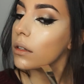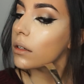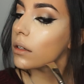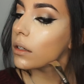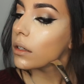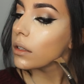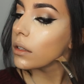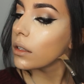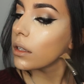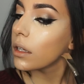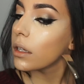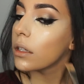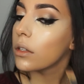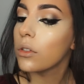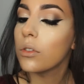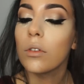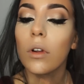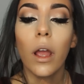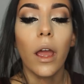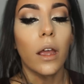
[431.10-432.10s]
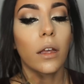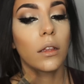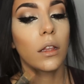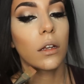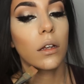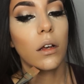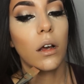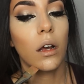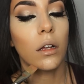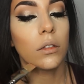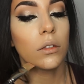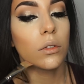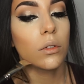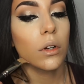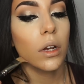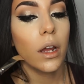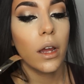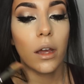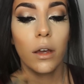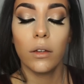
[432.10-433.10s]
And then drag the
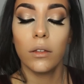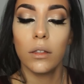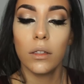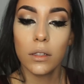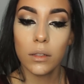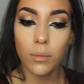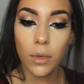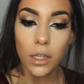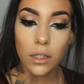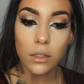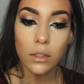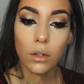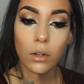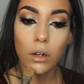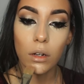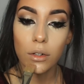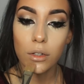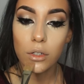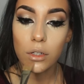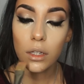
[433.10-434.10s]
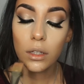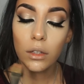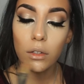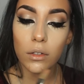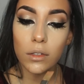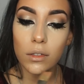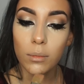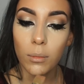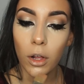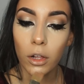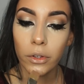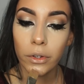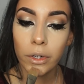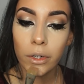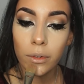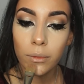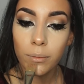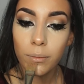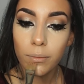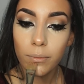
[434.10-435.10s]
contour out, and this makes your chin look
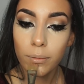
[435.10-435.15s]
smaller.